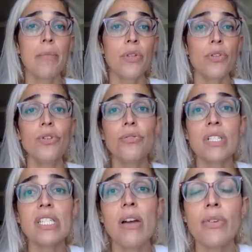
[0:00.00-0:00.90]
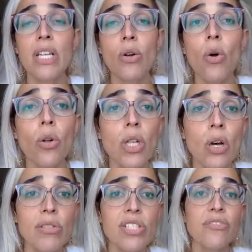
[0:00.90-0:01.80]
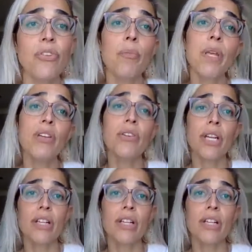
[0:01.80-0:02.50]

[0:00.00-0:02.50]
you've discovered that a whole host of familiar